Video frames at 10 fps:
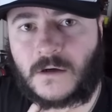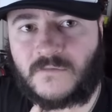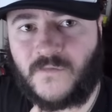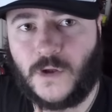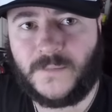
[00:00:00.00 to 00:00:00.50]
or
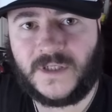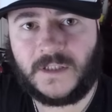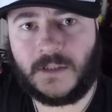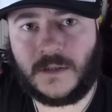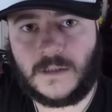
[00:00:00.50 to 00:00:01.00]
follow
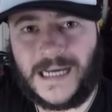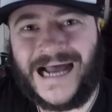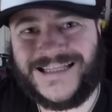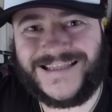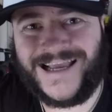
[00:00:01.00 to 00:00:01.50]
me
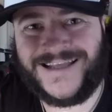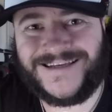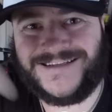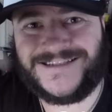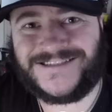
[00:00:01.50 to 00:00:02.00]
at
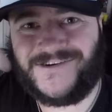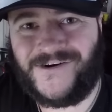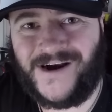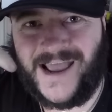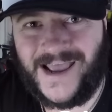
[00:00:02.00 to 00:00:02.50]
dead
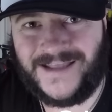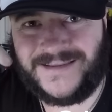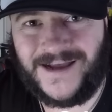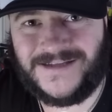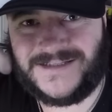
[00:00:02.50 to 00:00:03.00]
underscore
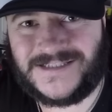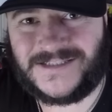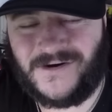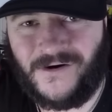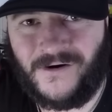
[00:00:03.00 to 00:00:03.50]
end
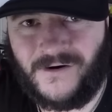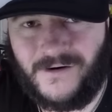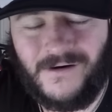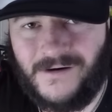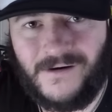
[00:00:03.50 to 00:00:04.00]
underscore
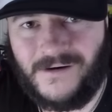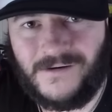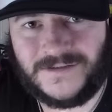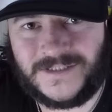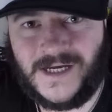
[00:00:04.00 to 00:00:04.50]

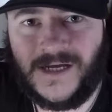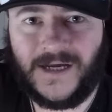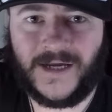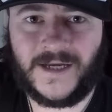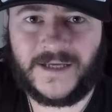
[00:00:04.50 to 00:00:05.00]
old,
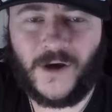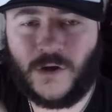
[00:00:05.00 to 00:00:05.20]
uh, get